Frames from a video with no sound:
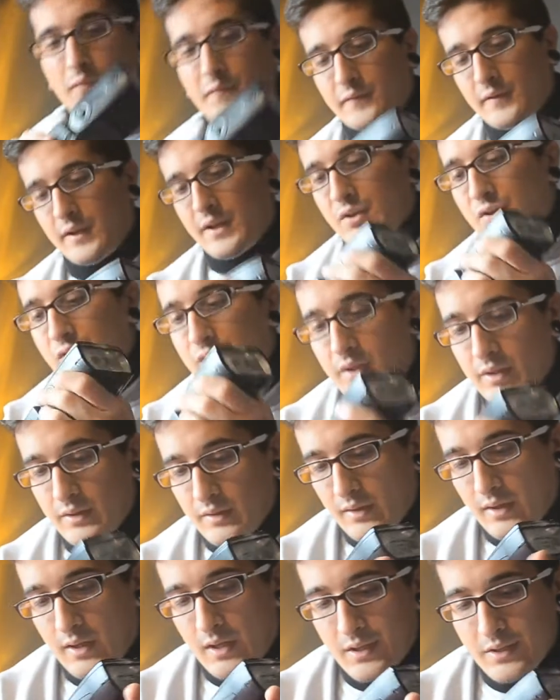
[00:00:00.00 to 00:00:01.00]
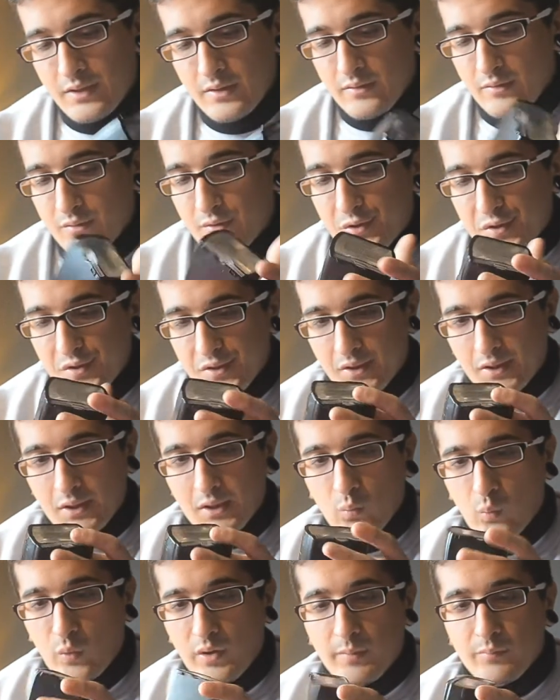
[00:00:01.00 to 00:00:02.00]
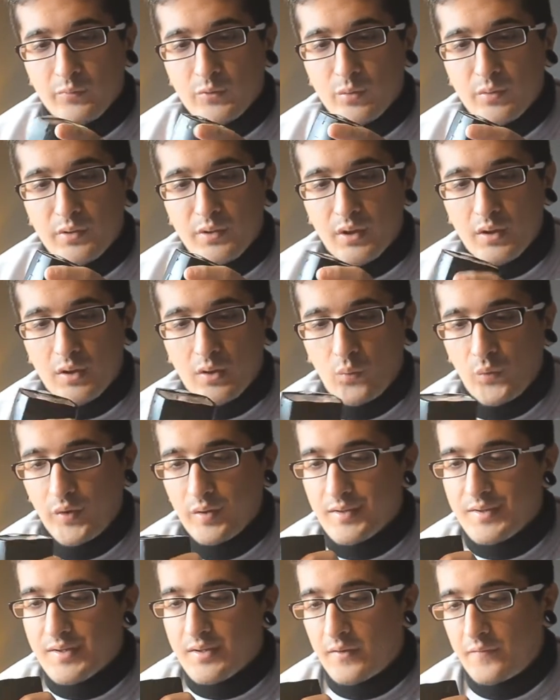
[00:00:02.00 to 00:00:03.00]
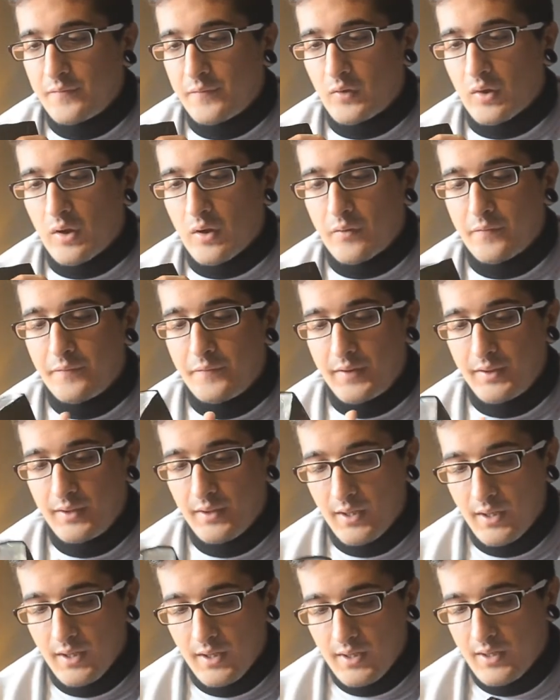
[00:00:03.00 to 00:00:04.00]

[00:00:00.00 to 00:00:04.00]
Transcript: flash that I use when I'm doing real estate photography.